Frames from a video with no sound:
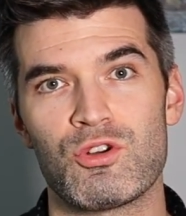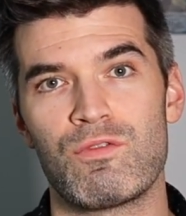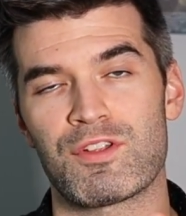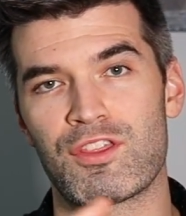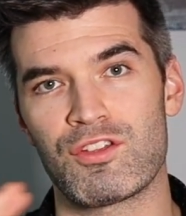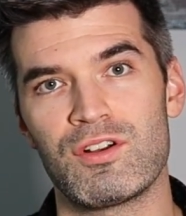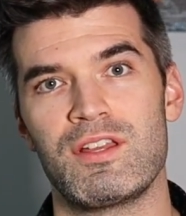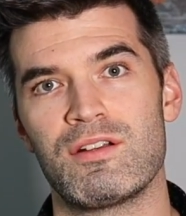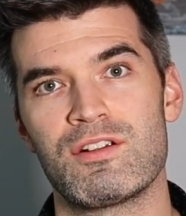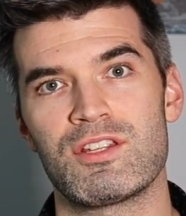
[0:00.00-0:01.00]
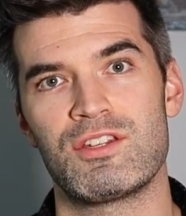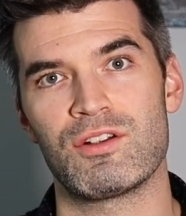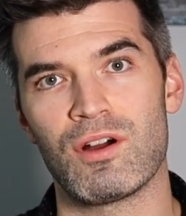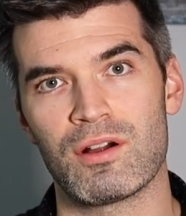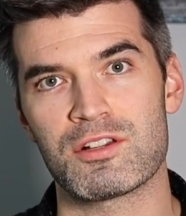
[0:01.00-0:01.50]
over 30 years into
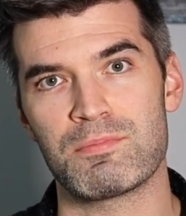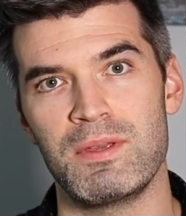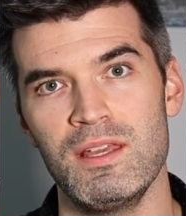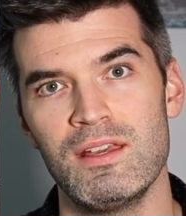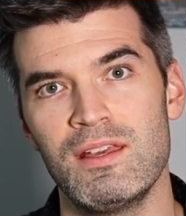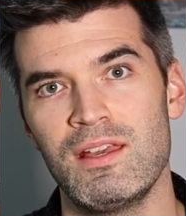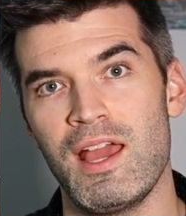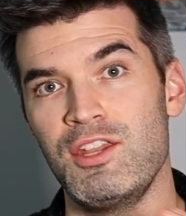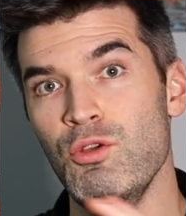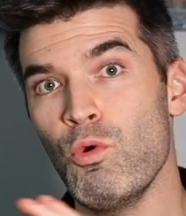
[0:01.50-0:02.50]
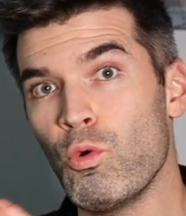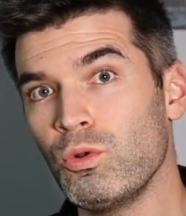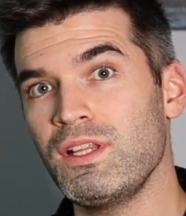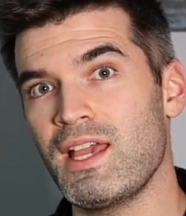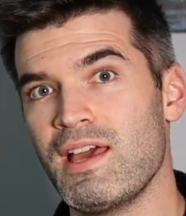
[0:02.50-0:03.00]
your RRSP and you
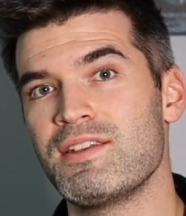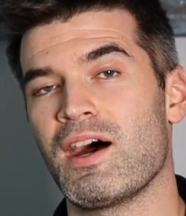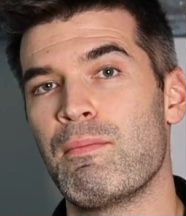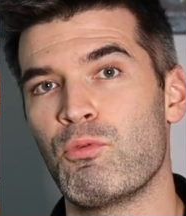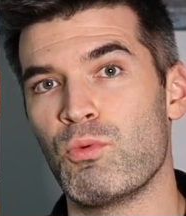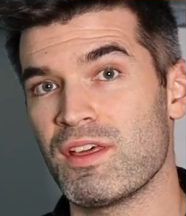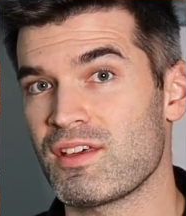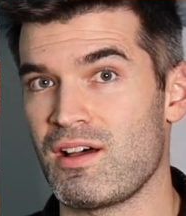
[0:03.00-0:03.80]
only end up with